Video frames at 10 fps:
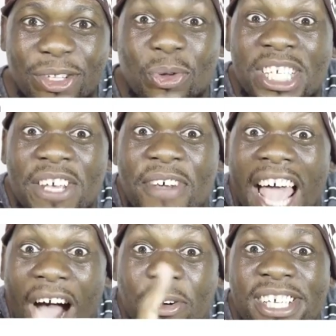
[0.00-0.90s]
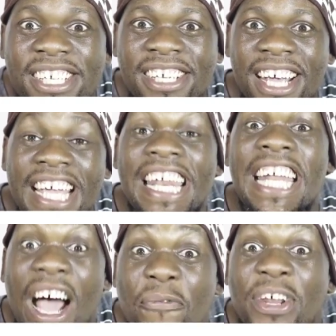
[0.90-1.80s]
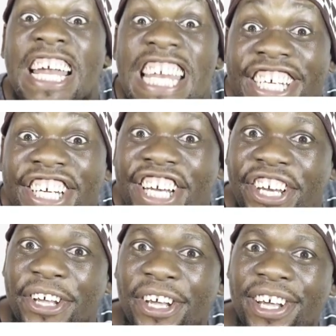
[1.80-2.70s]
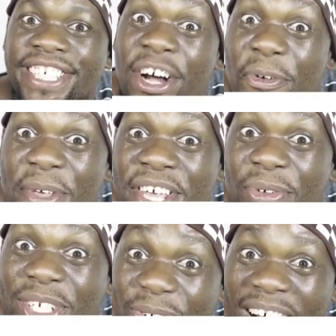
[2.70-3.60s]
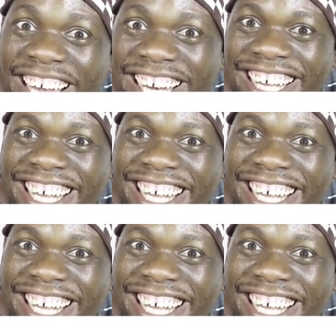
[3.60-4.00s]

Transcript: to receive a house in an African nation. Tell me which one.